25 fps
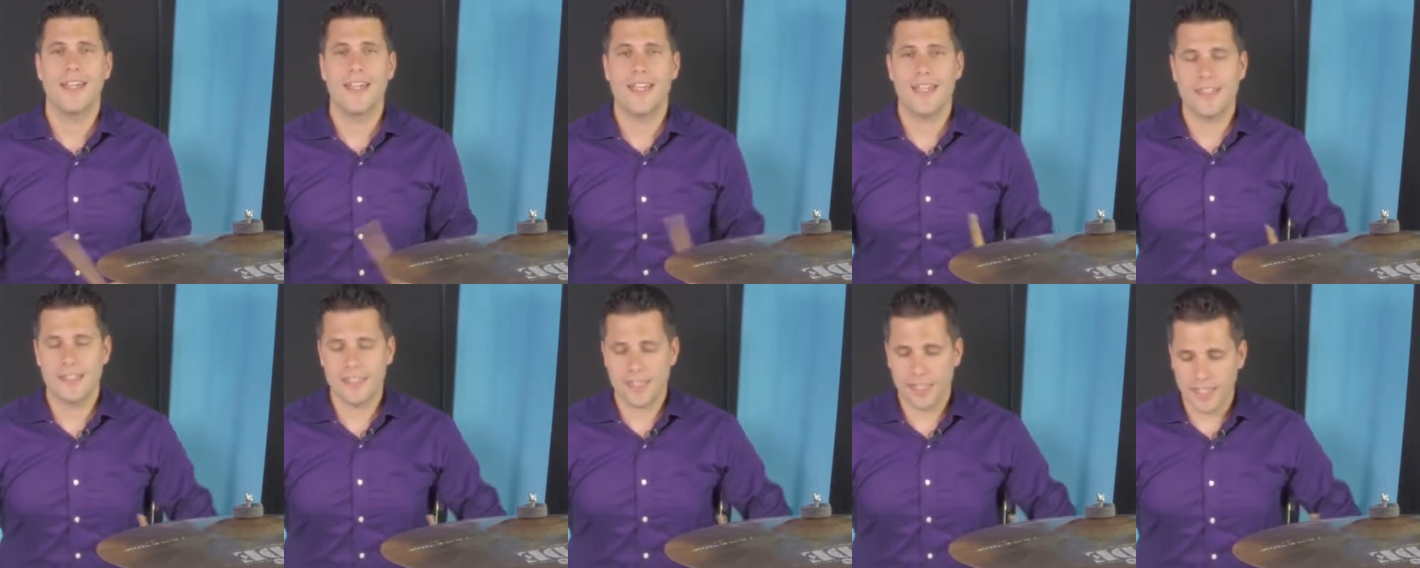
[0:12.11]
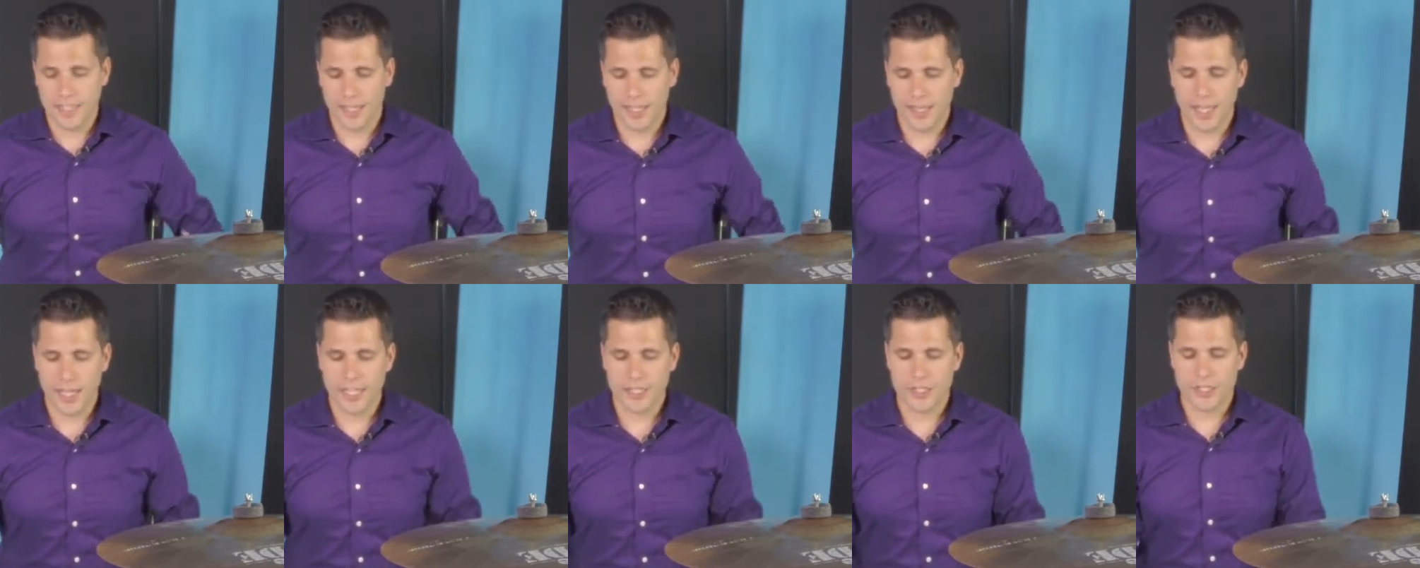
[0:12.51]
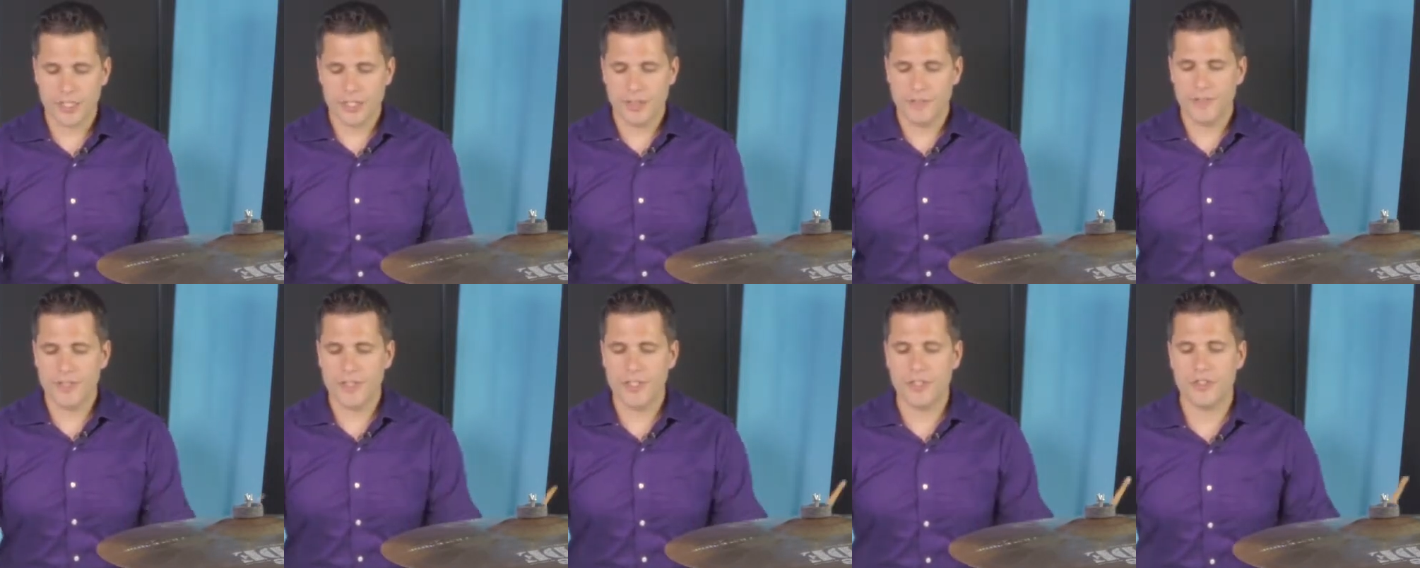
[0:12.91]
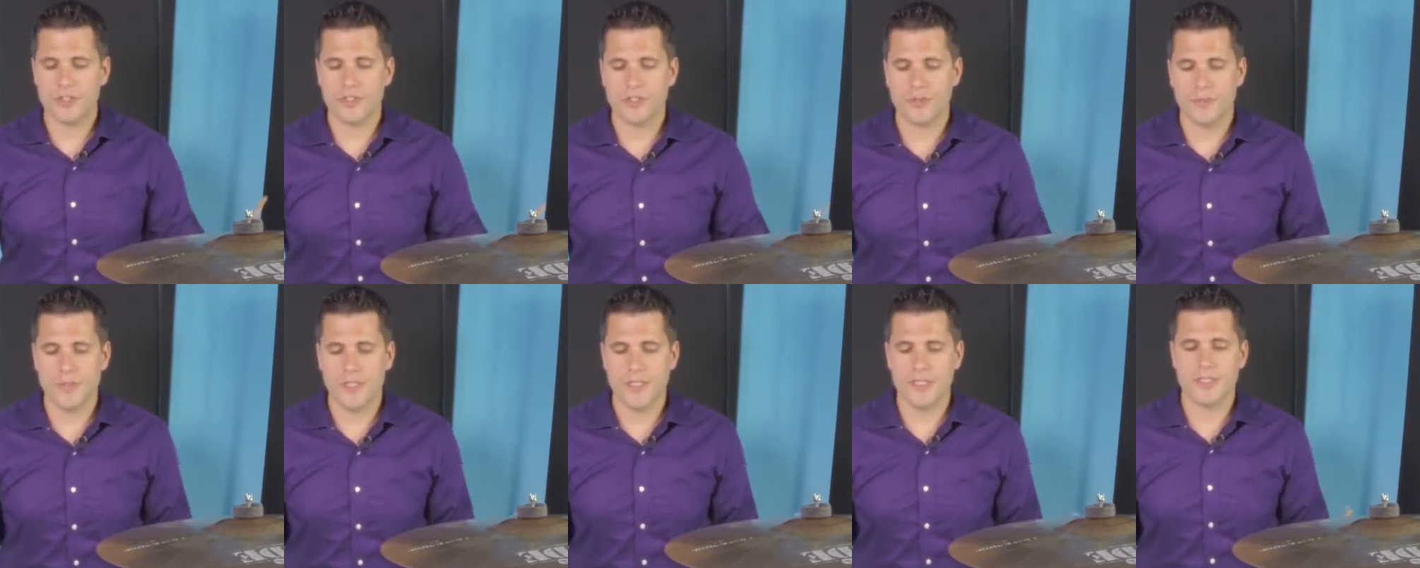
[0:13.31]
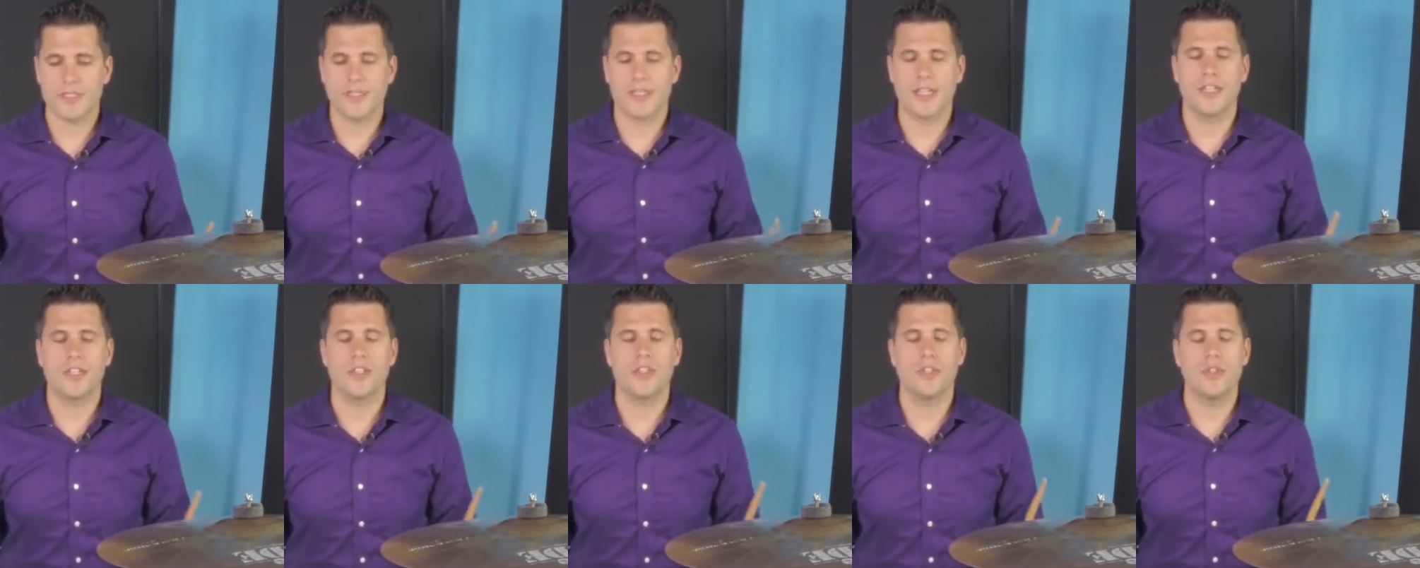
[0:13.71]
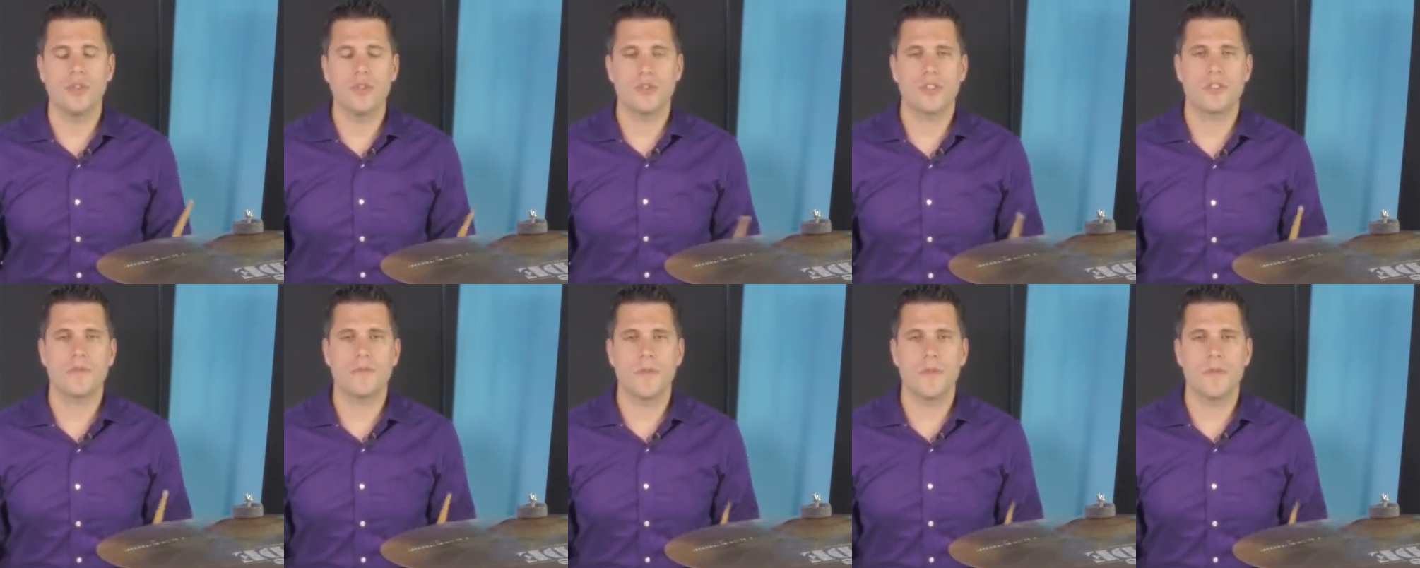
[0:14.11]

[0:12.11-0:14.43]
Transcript: It's a collection of instruments that used